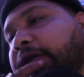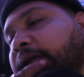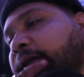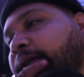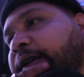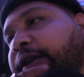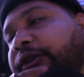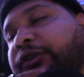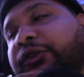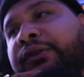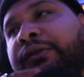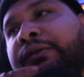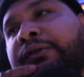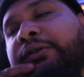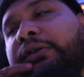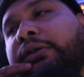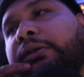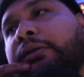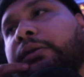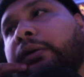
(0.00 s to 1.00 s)

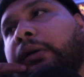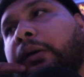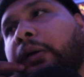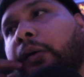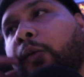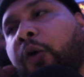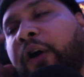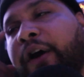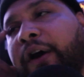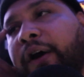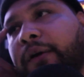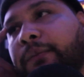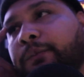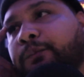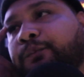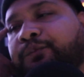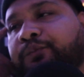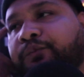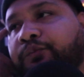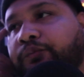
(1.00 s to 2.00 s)
conditions where
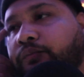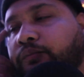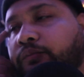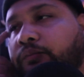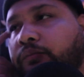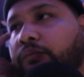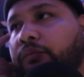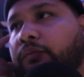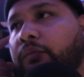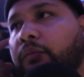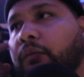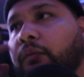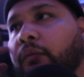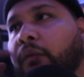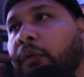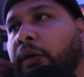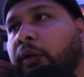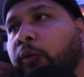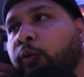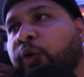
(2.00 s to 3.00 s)

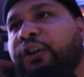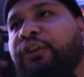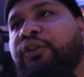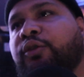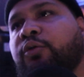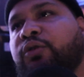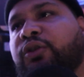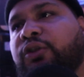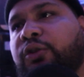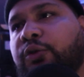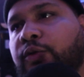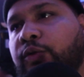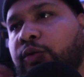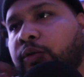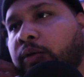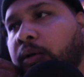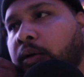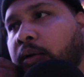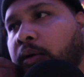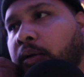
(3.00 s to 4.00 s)
we're used
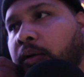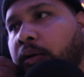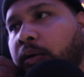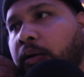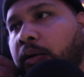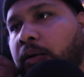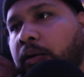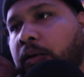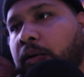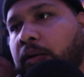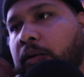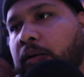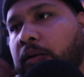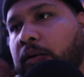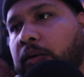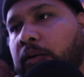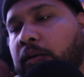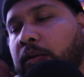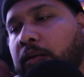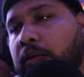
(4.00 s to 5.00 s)
to
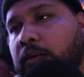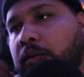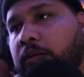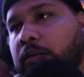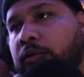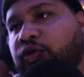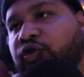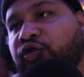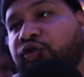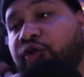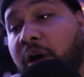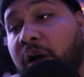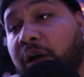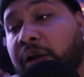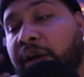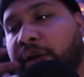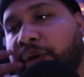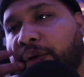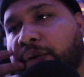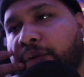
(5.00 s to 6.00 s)

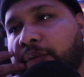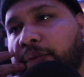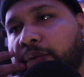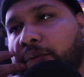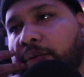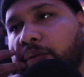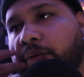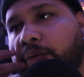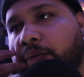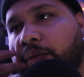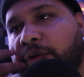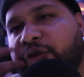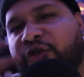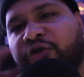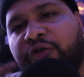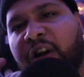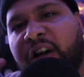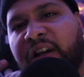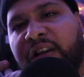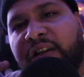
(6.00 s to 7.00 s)
struggling.
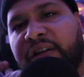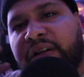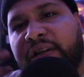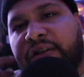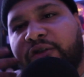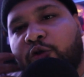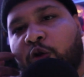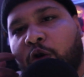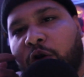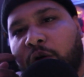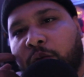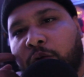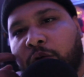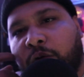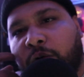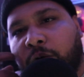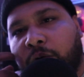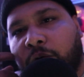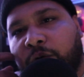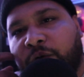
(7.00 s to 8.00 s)
Struggling is
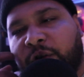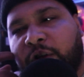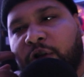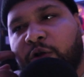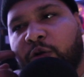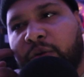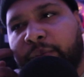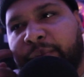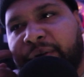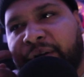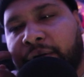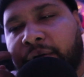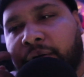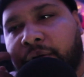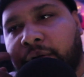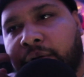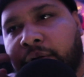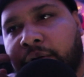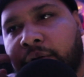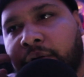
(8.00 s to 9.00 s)
normal for you and me,
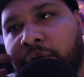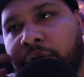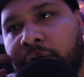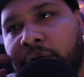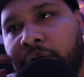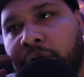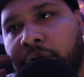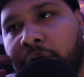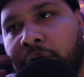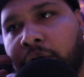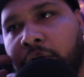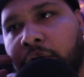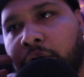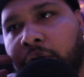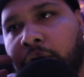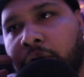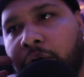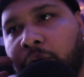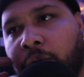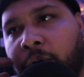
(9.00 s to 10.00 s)

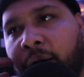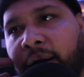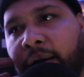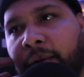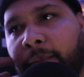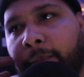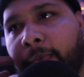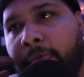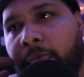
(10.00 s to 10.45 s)
right?